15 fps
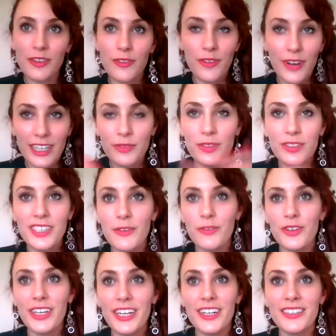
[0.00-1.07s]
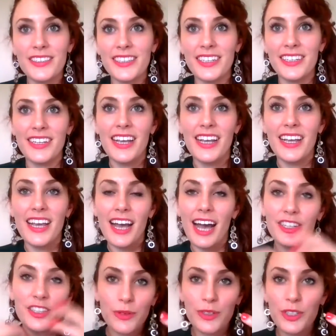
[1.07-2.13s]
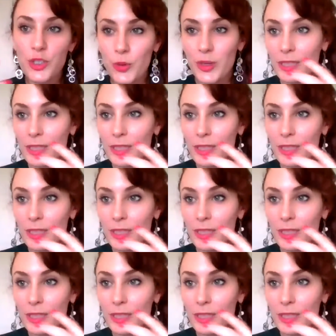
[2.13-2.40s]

in france for several years and i do enjoy